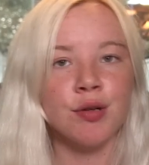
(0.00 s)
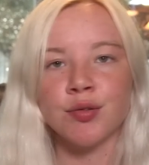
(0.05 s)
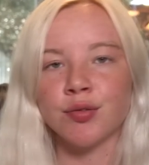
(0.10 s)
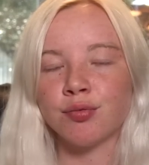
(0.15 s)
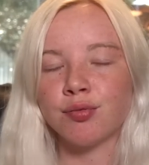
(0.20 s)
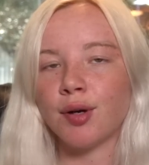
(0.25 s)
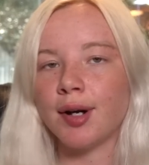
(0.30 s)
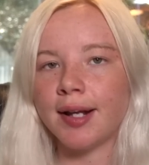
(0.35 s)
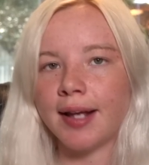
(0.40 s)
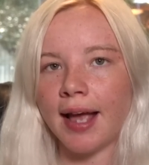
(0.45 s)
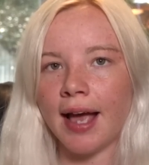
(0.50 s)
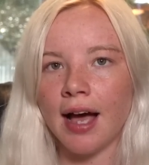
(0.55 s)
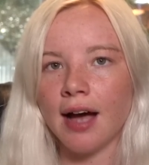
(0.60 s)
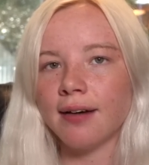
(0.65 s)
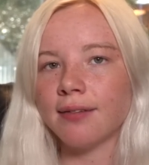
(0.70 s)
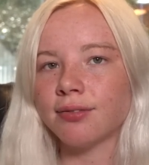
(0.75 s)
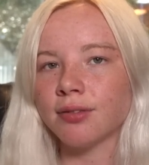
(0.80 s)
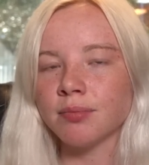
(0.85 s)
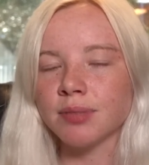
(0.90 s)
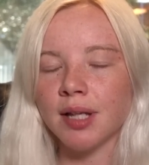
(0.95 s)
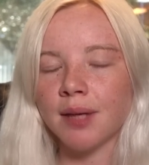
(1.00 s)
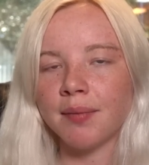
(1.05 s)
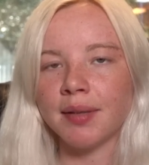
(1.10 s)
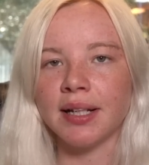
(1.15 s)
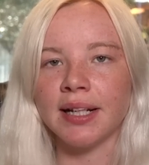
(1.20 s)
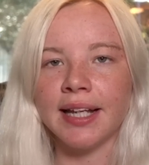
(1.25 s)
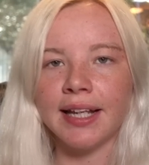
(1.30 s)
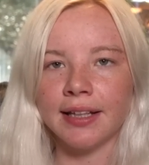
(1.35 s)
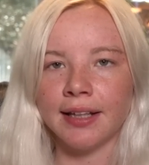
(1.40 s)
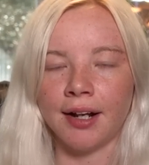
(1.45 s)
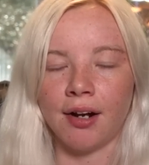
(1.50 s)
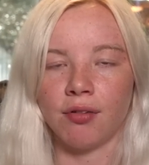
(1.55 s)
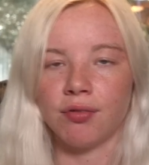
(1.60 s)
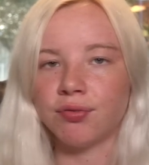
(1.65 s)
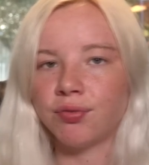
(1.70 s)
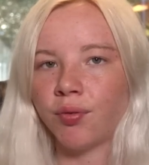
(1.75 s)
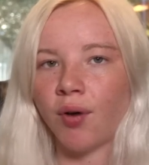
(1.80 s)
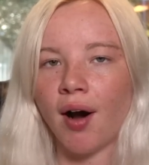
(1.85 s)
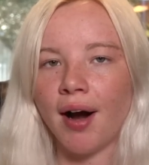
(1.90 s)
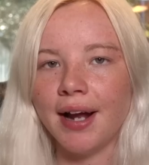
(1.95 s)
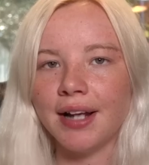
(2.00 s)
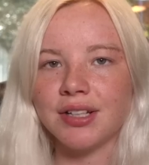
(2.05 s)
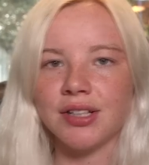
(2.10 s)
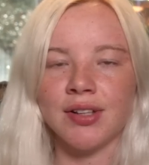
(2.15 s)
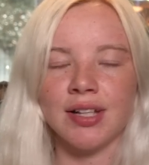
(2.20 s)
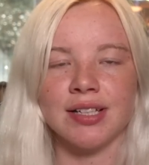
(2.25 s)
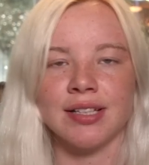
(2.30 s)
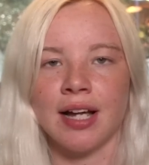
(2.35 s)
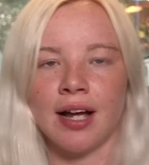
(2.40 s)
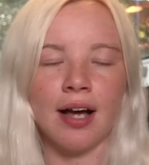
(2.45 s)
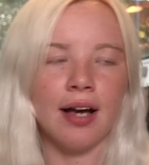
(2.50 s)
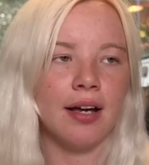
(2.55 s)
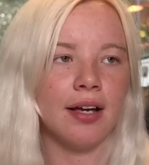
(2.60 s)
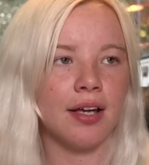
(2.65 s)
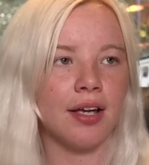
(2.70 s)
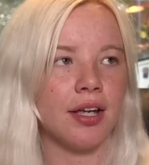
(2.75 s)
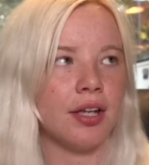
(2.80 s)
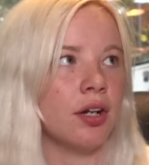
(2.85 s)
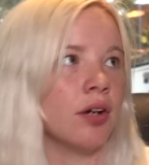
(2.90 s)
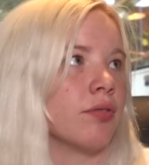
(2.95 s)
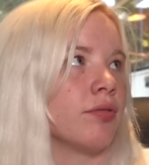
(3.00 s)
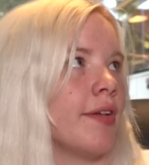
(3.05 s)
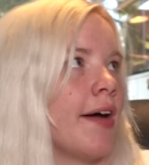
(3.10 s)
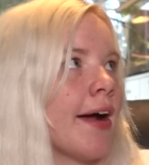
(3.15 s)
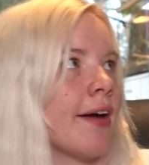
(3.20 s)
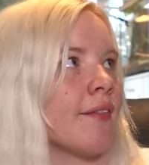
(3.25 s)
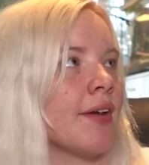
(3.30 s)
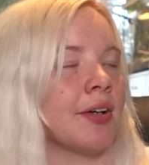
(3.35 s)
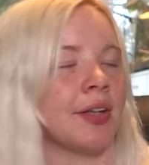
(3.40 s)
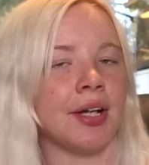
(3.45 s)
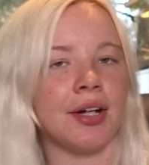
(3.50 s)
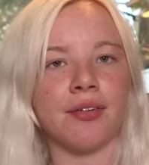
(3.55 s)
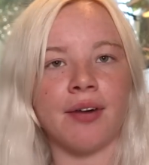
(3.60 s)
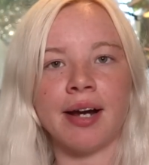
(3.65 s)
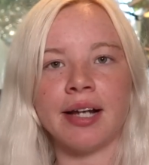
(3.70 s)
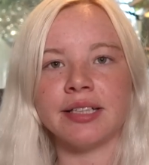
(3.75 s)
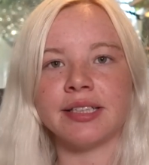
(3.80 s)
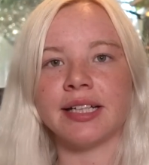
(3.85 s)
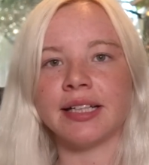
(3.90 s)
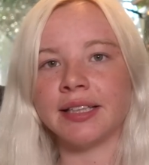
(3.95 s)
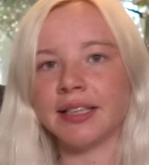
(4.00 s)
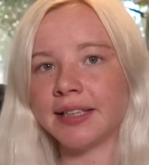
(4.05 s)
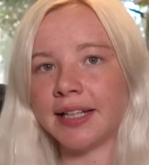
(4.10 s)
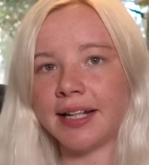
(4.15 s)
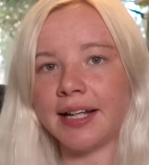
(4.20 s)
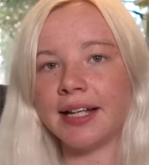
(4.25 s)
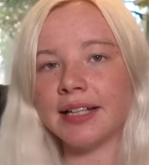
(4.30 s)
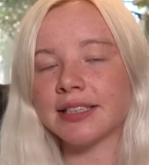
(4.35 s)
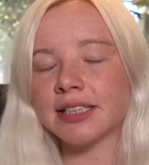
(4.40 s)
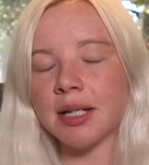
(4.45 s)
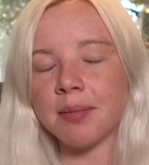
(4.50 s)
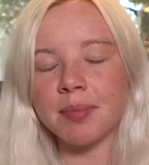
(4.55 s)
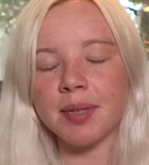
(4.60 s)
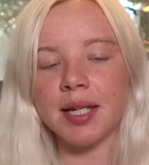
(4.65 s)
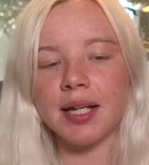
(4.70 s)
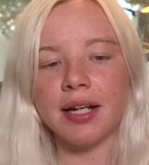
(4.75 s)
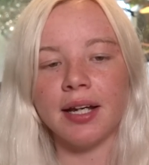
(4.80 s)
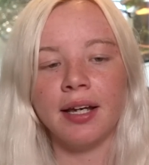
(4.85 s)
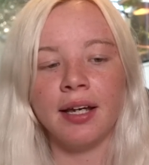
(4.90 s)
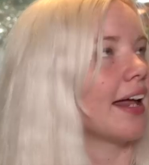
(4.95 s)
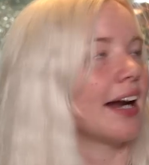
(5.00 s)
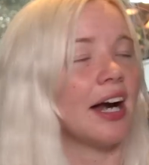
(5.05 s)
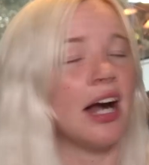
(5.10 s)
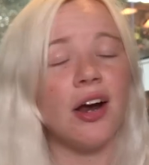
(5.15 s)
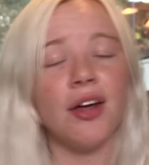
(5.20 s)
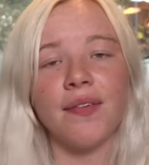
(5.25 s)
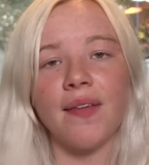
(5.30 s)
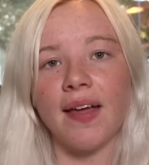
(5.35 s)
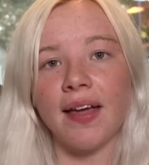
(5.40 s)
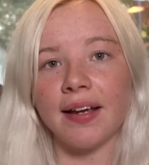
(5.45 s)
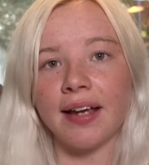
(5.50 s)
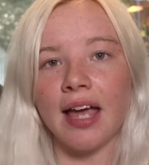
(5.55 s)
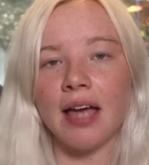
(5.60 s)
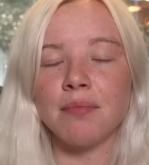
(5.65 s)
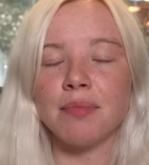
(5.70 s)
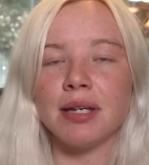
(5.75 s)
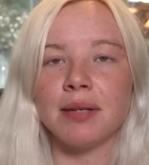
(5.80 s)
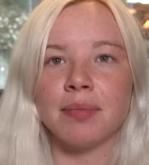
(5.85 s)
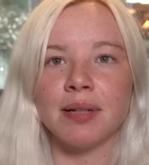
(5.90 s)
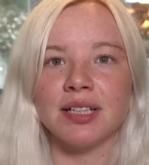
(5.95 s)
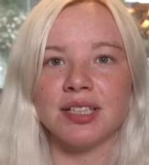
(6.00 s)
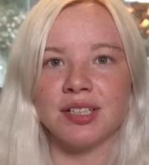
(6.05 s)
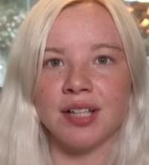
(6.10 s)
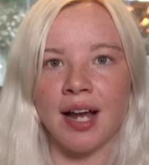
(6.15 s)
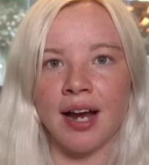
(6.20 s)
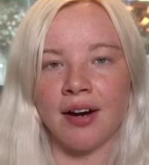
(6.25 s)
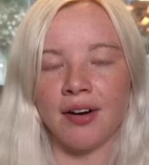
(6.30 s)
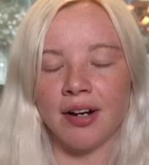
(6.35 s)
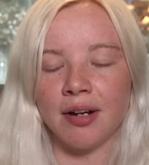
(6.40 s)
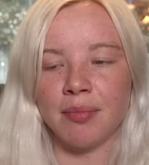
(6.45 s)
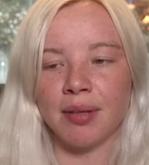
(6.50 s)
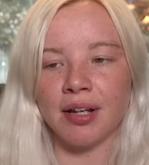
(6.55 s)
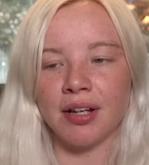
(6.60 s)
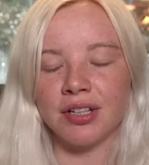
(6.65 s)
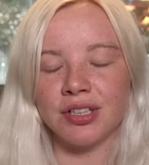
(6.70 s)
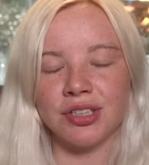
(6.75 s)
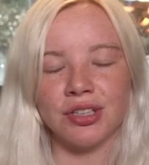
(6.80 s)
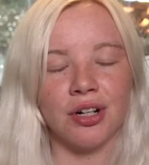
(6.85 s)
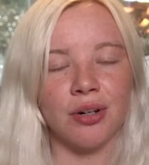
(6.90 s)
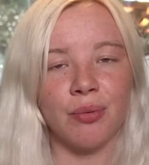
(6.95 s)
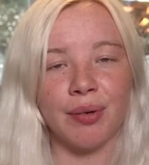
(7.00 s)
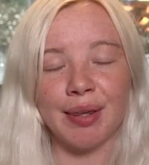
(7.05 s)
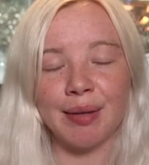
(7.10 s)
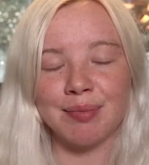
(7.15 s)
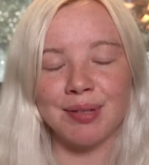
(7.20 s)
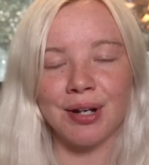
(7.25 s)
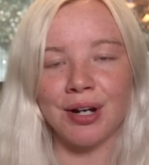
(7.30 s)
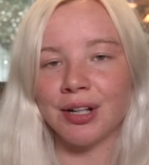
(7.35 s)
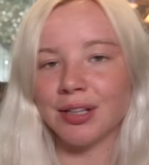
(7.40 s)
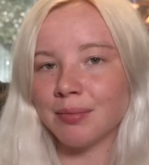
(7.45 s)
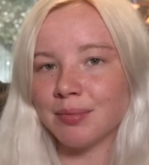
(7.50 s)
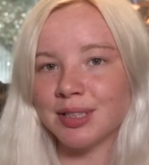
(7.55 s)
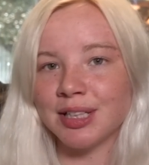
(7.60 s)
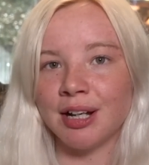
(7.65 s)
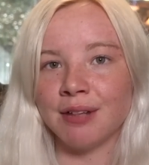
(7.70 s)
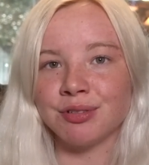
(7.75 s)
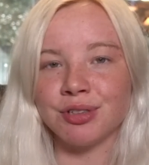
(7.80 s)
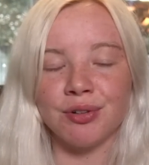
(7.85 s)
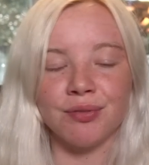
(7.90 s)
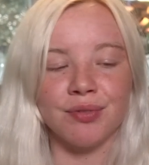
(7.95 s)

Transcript: freak out from something and get like a fright, so they start, you know, flying around like crazy and then they hit something. And I know that can be a bit scary because you don't want them to hurt themselves,